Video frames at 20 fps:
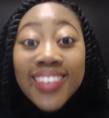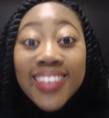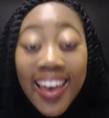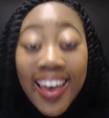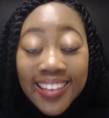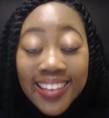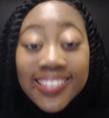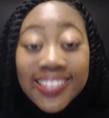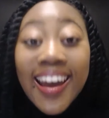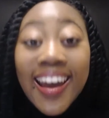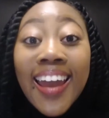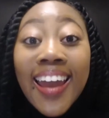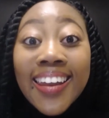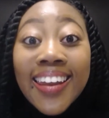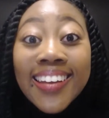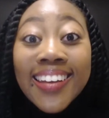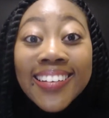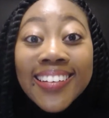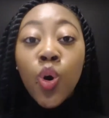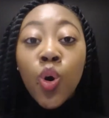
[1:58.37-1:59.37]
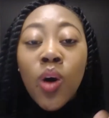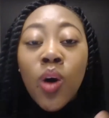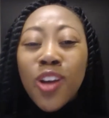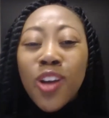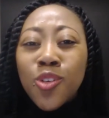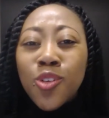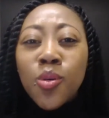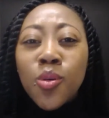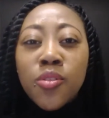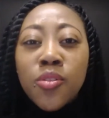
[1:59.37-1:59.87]
So I
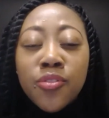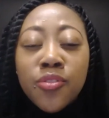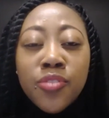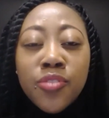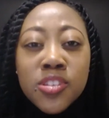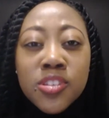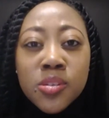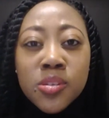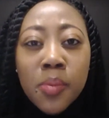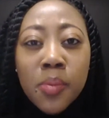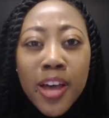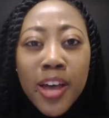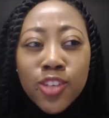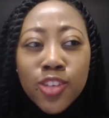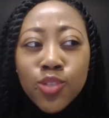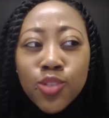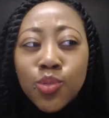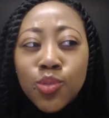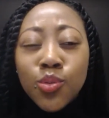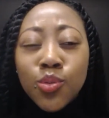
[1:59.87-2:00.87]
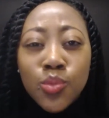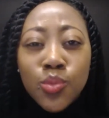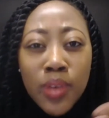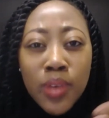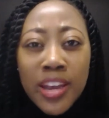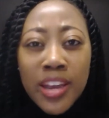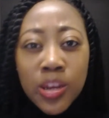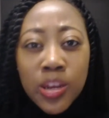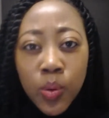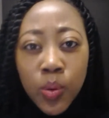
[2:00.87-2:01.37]
don't know if this applies to
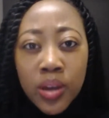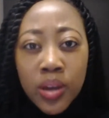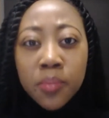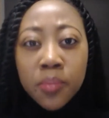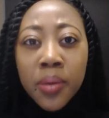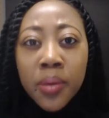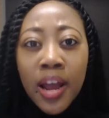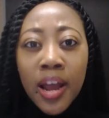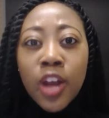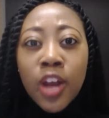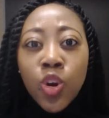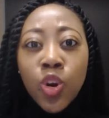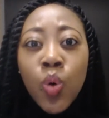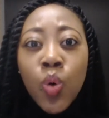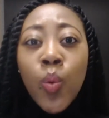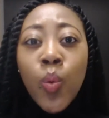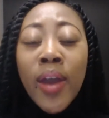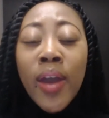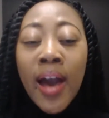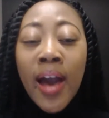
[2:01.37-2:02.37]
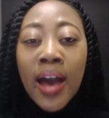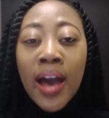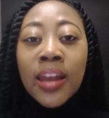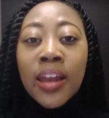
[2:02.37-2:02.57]
anyone, but I know where I